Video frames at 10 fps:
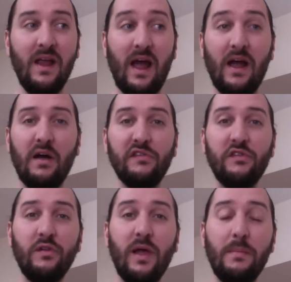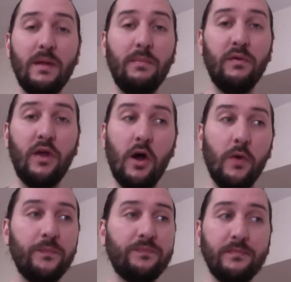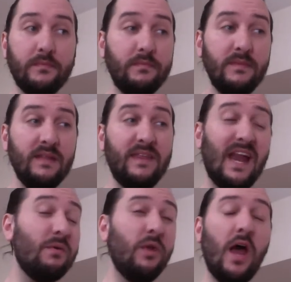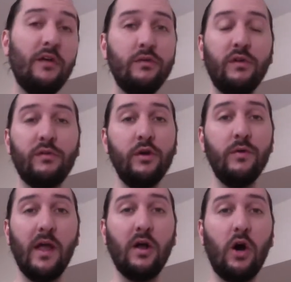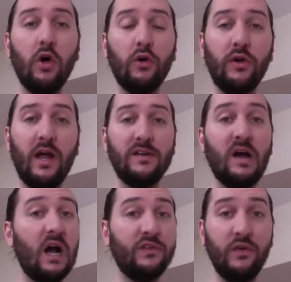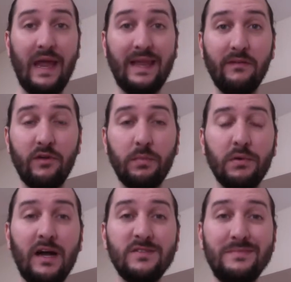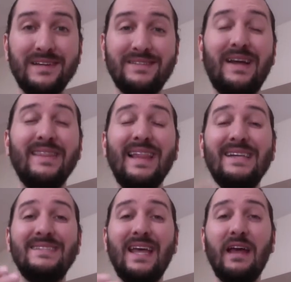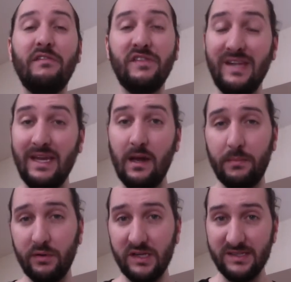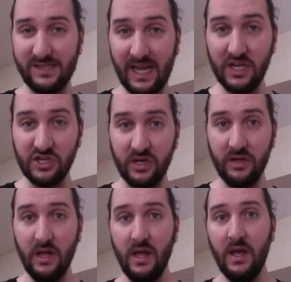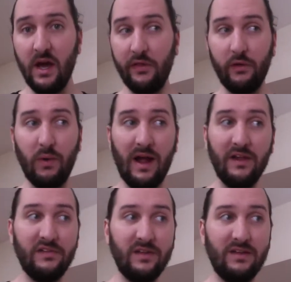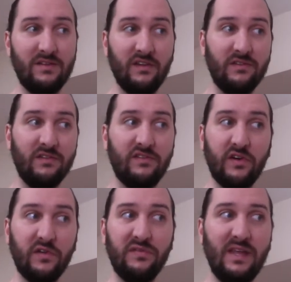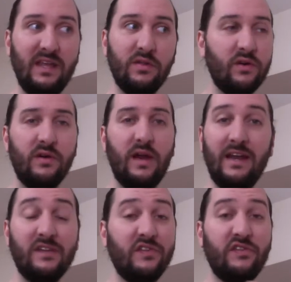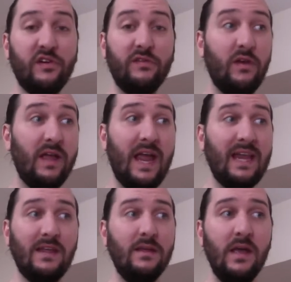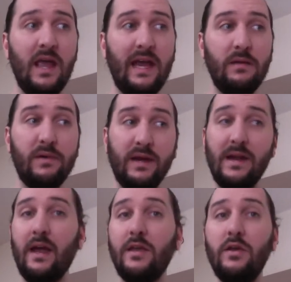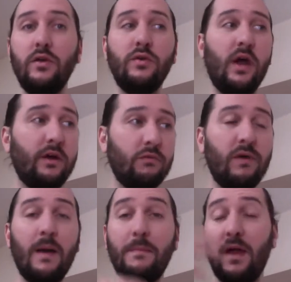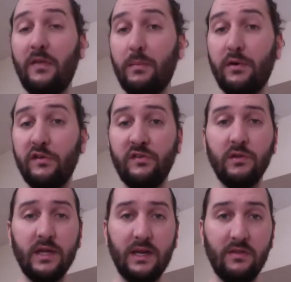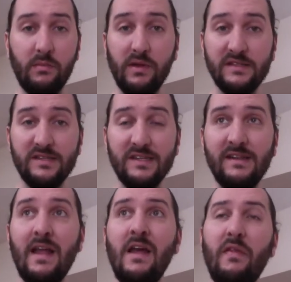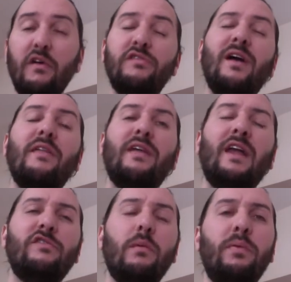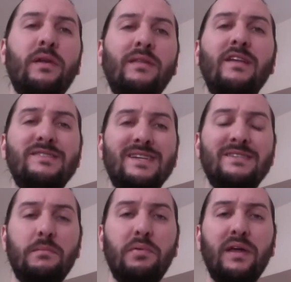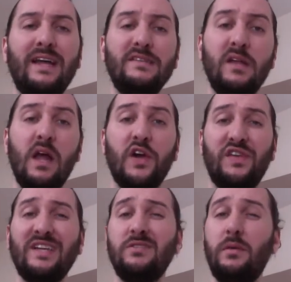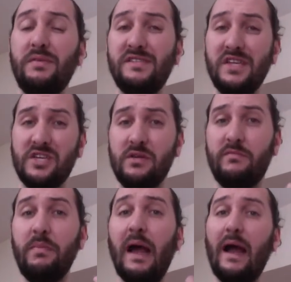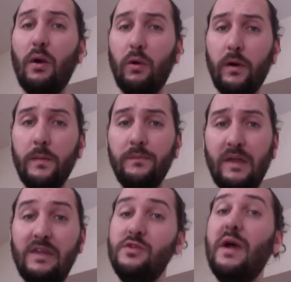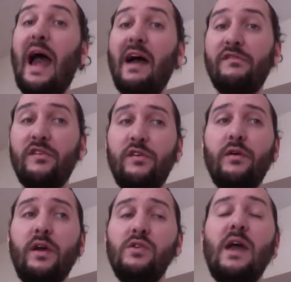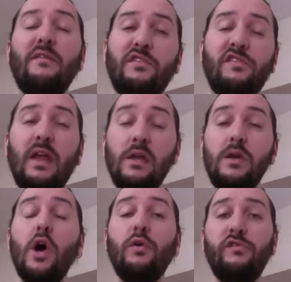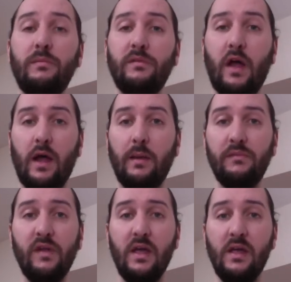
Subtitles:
I also let people know that I will not do a three-way call or not talk to any of their prospects unless they have seen a presentation. Otherwise, it doesn't serve anybody, not you, not your rep, not the person looking at the business, those kind of things. So putting these things in place is actually a position of power, and you have to do it. You have to say no sometimes.